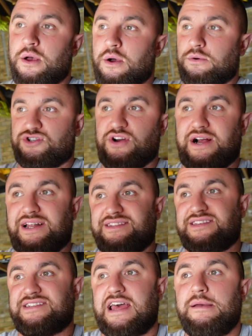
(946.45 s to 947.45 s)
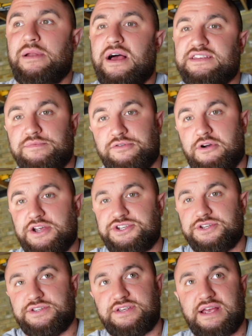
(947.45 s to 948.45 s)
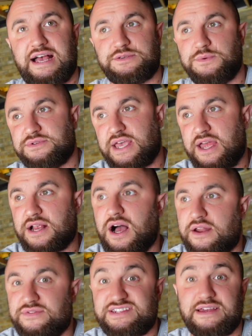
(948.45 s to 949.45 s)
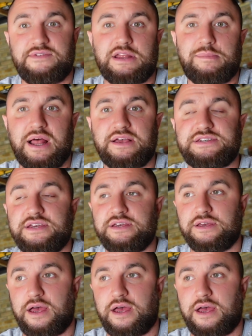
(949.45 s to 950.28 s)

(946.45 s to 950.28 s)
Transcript: We're struggling to stabilize the progressions as we was getting kind of 70 plus.